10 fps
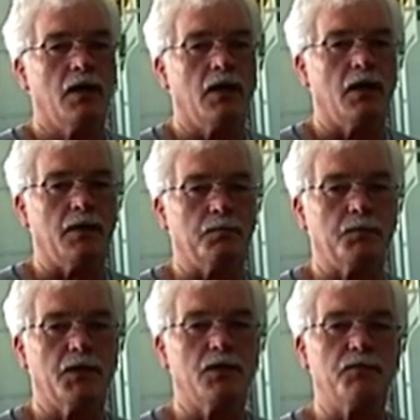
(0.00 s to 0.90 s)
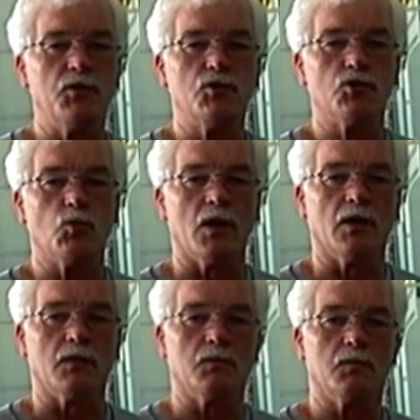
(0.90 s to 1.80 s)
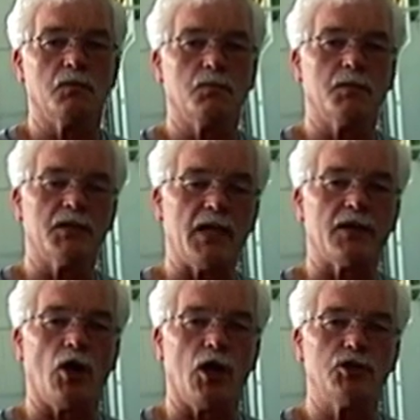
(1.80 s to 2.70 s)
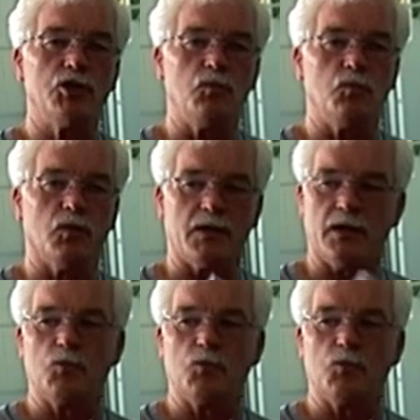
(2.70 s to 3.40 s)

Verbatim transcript: um, in the future where the technology will get,